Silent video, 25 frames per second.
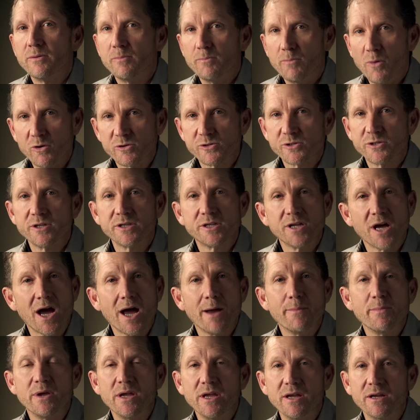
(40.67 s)
Most of the
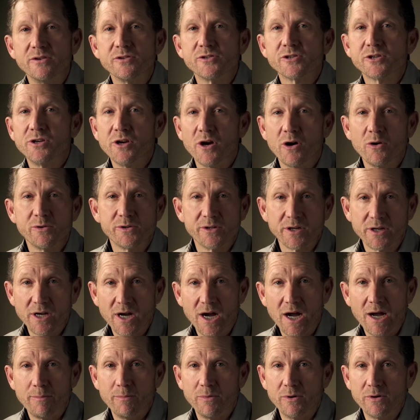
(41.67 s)
time, hens go to
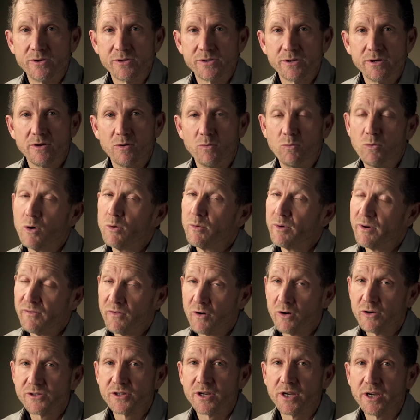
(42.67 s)
gobblers. We're
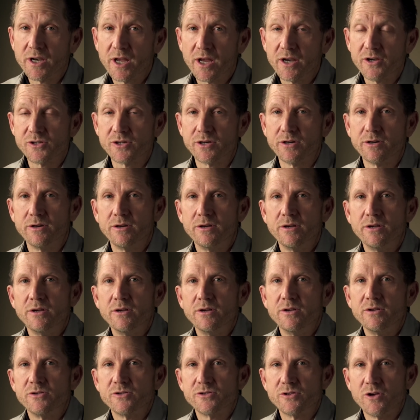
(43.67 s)
reversing nature.
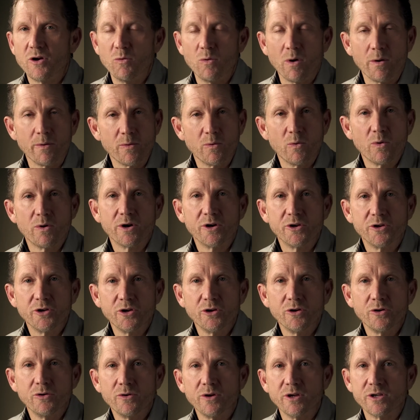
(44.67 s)
So what we want to
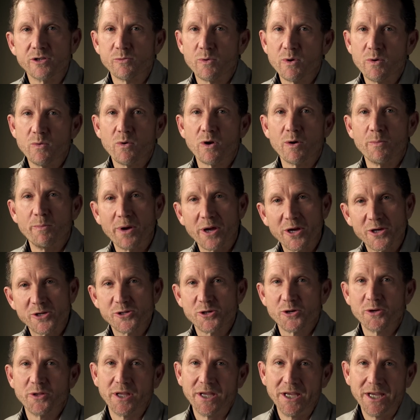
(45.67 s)
do is we want to make
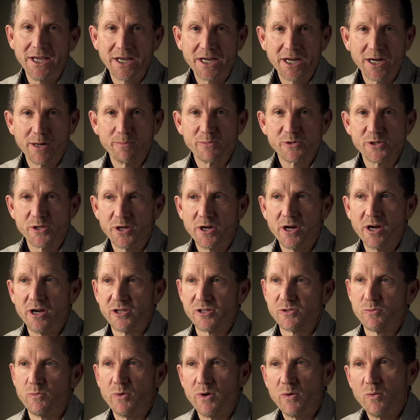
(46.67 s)
sure that he comes to
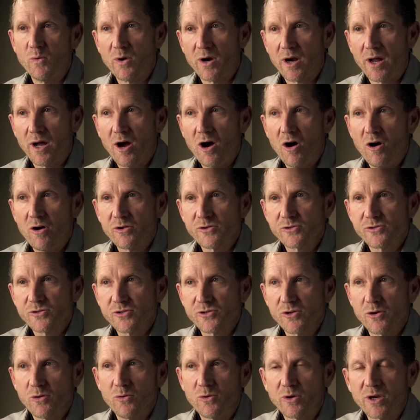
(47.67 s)
us. We want to
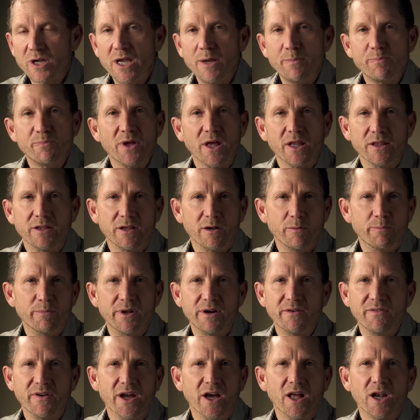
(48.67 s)
also keep that little bit
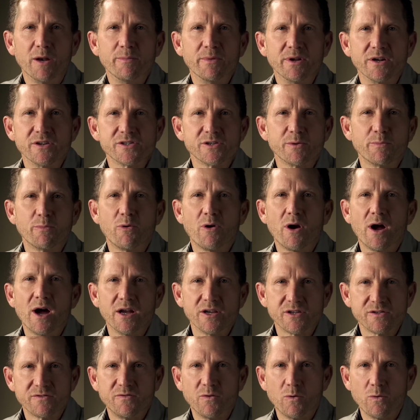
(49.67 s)
of element of
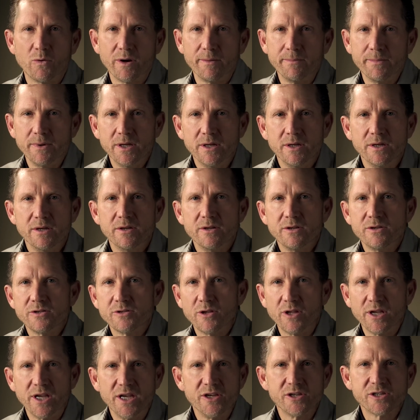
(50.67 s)
surprise for him.
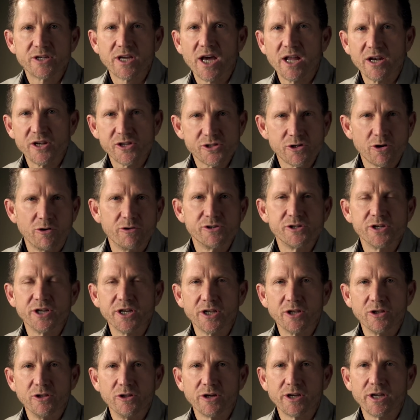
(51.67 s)
So he's kind of searching
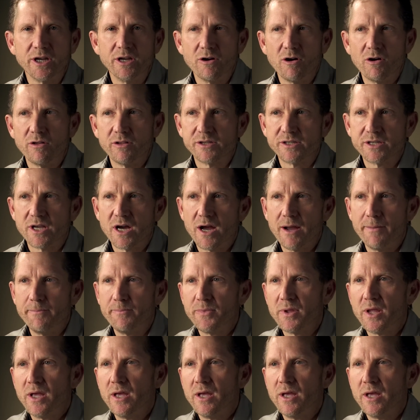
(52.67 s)
and looking all the time.